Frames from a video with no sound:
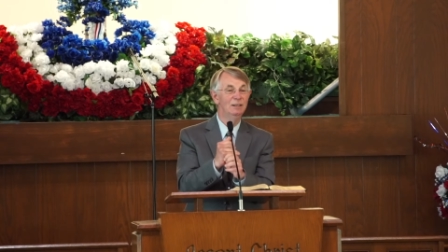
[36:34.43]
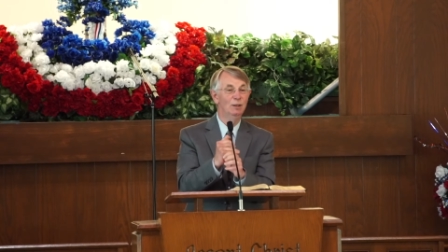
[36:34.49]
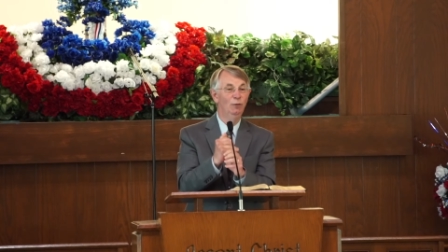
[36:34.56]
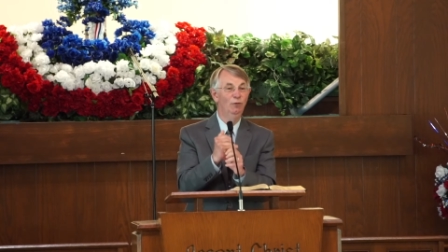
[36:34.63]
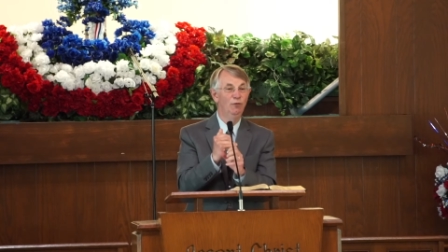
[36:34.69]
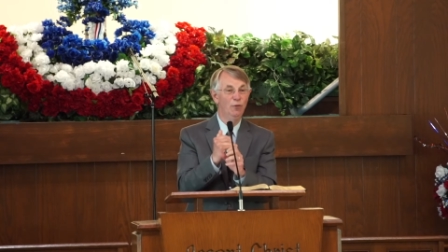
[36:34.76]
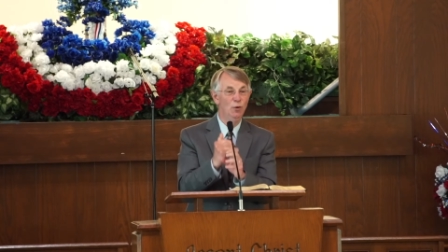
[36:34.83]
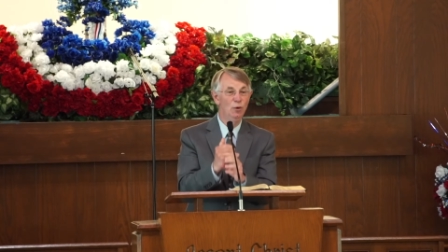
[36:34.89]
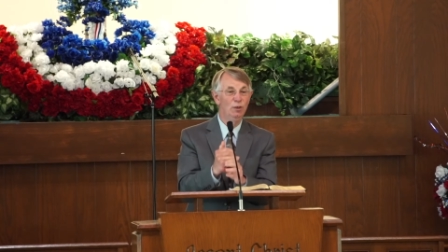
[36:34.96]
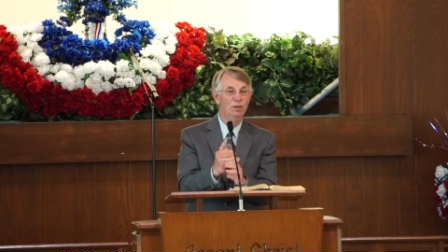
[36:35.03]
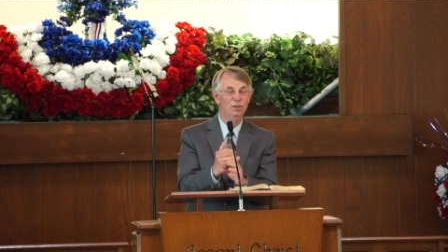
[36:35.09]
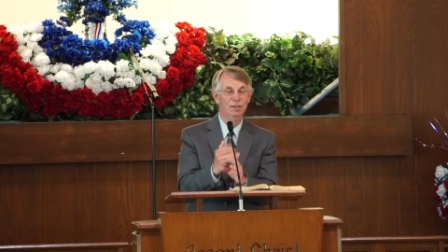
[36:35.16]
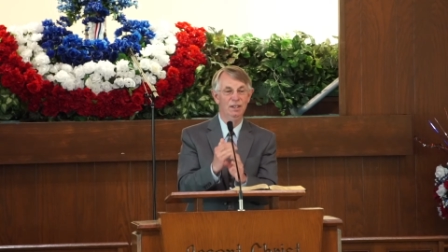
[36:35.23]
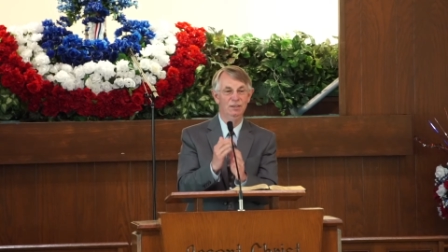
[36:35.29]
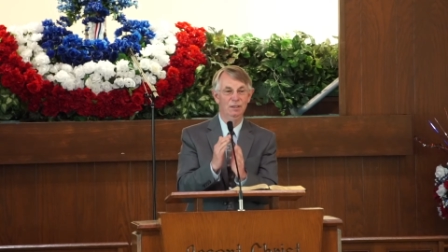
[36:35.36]
the
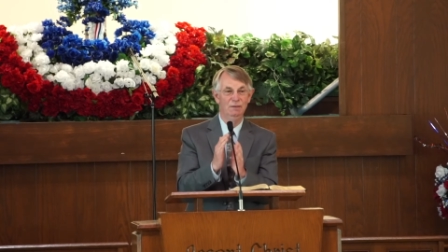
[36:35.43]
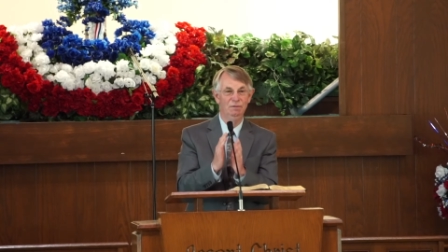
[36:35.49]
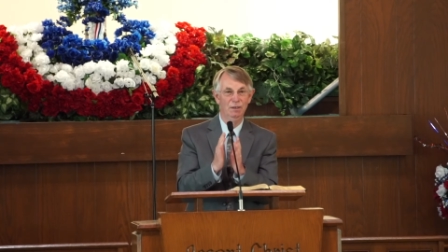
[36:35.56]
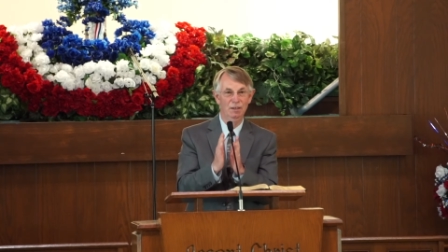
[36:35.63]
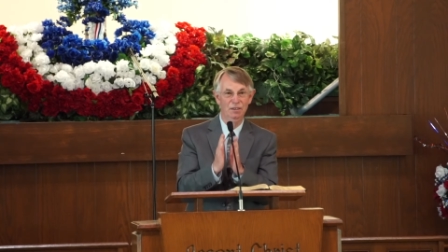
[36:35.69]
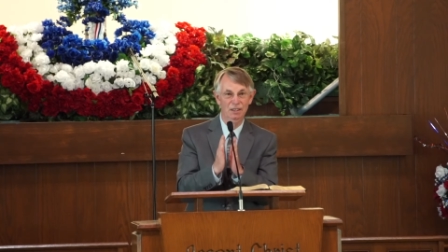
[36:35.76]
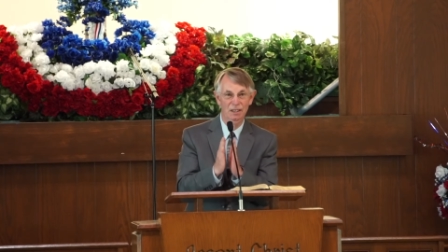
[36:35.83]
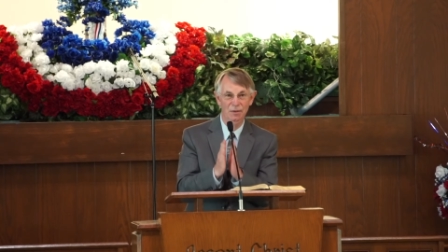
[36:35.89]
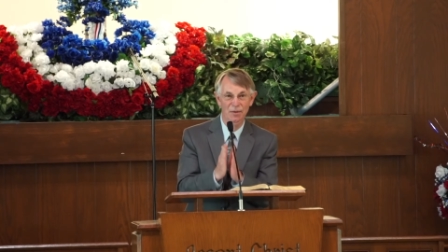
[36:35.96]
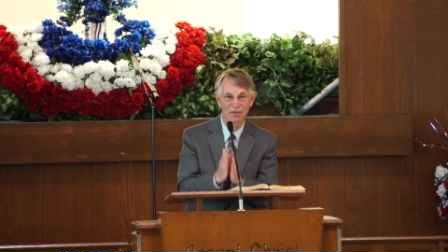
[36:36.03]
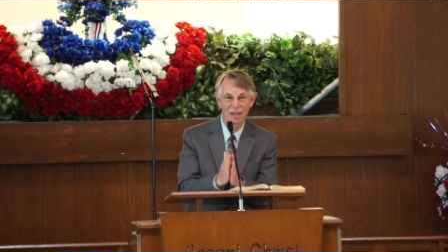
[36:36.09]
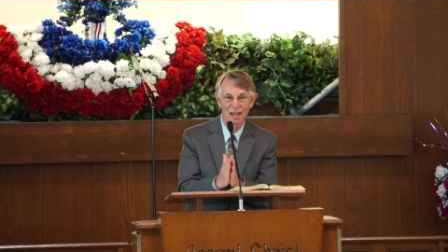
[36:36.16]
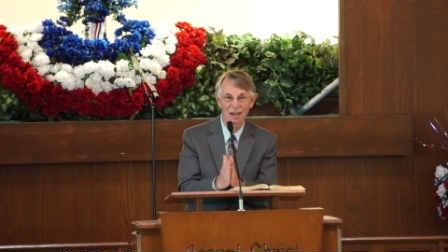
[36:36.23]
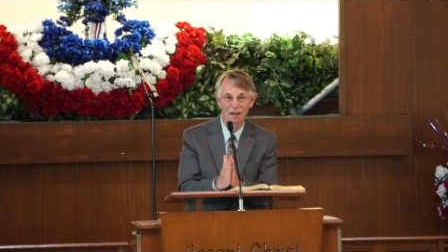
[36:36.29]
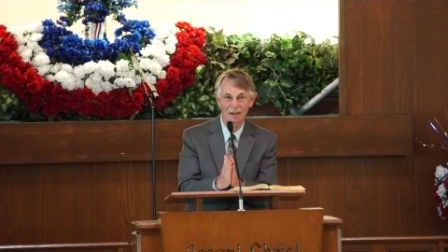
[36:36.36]
foolishness of us to
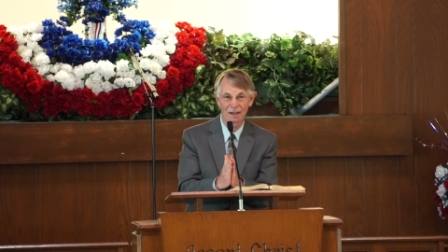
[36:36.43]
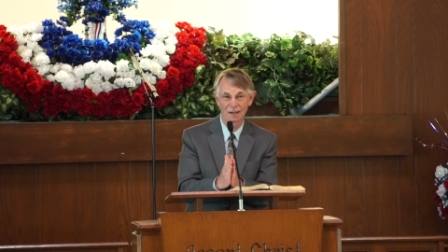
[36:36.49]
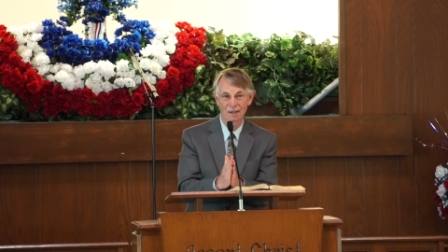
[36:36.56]
think,